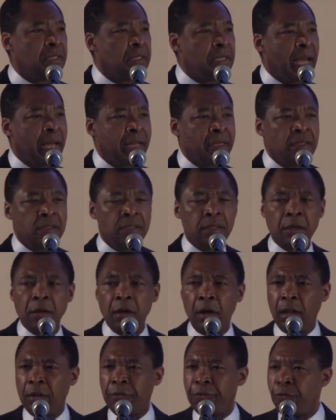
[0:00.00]
that
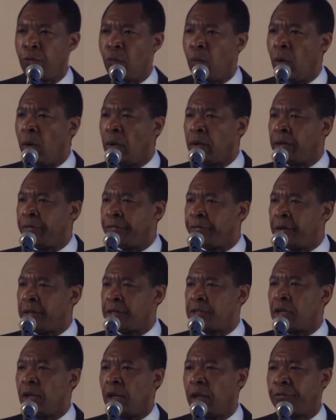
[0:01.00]
the
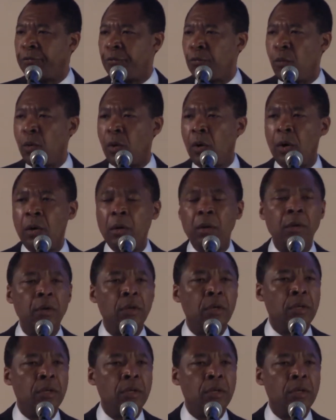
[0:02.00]
first Gulf War